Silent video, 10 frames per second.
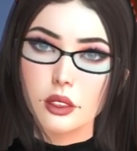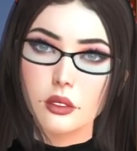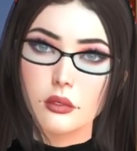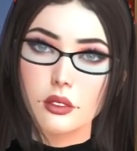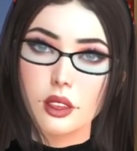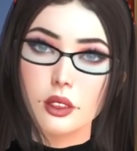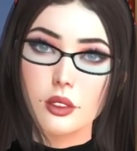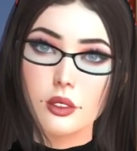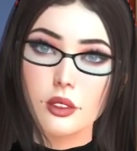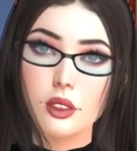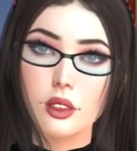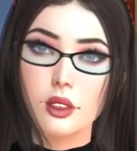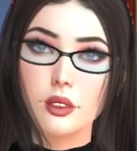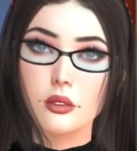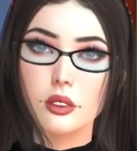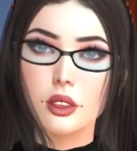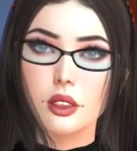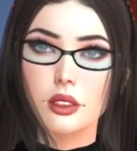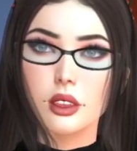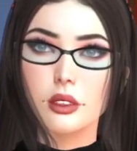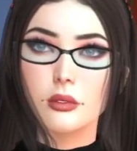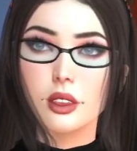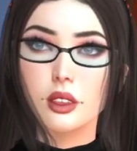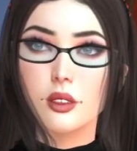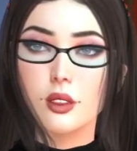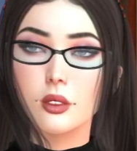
I'm no expert. I just been here for 16